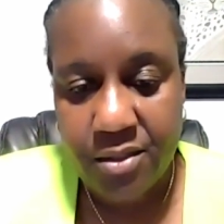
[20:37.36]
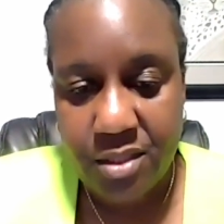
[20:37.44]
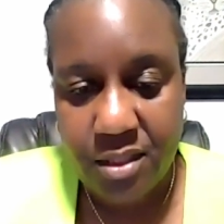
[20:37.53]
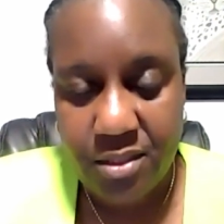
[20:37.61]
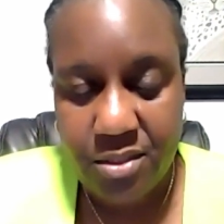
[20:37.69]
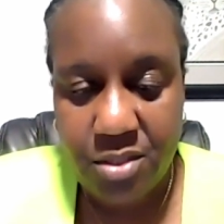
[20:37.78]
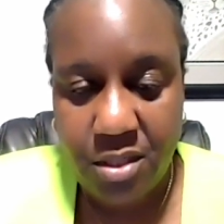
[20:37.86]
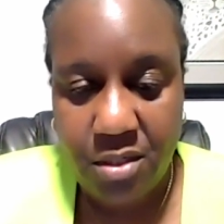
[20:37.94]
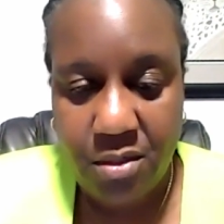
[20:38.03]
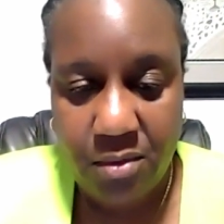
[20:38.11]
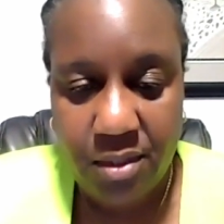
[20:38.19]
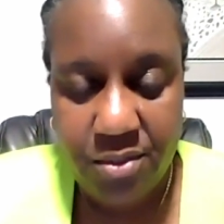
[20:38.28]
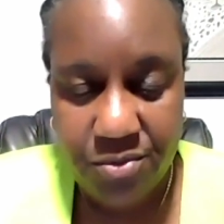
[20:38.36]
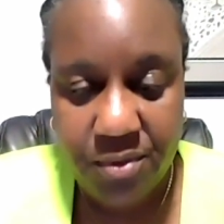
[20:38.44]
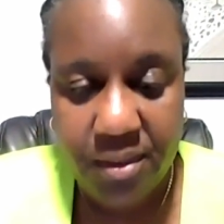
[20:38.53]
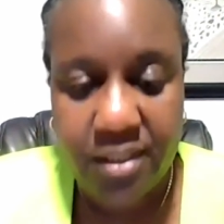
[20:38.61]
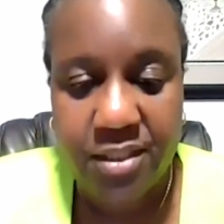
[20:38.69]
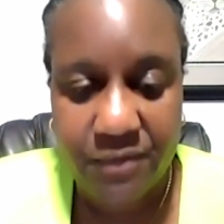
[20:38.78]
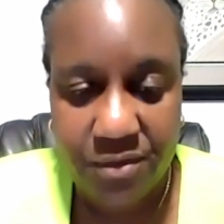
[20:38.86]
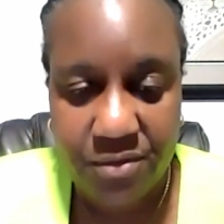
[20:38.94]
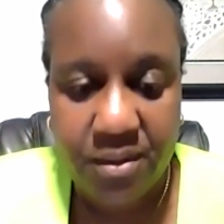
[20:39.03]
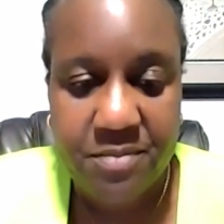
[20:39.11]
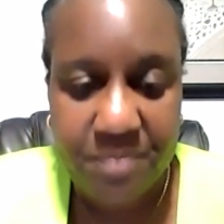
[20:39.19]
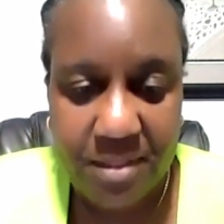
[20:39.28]
so it's really individualized
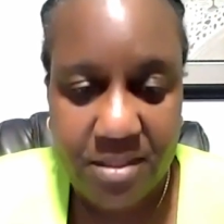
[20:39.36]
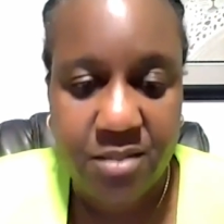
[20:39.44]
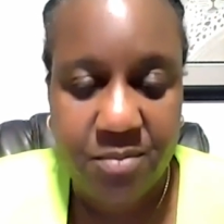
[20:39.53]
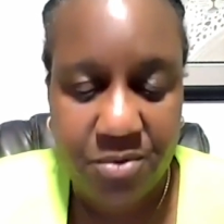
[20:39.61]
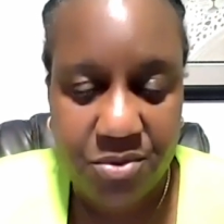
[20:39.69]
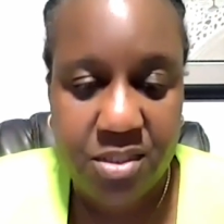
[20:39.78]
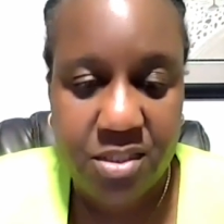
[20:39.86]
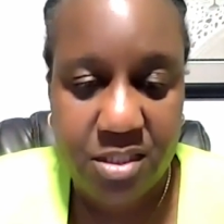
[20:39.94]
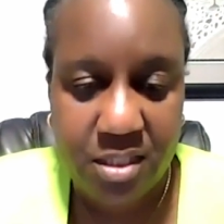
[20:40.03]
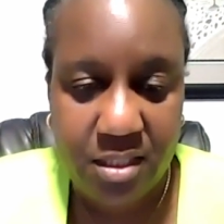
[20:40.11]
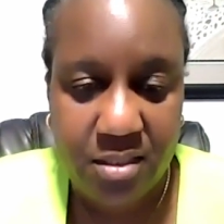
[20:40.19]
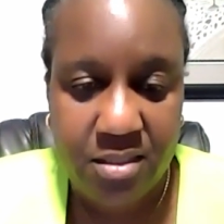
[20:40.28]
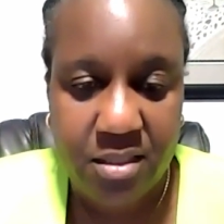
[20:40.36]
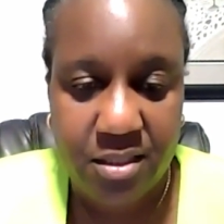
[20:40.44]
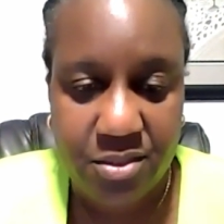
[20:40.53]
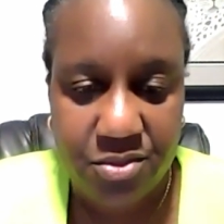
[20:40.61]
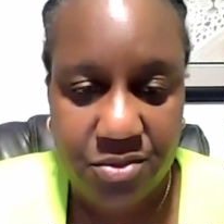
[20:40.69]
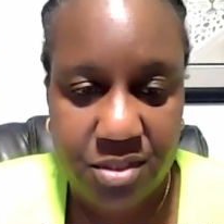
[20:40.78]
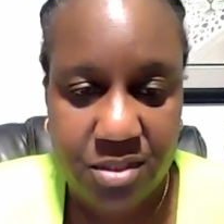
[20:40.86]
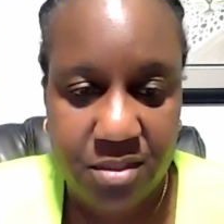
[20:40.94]
based on the person's needs and interest.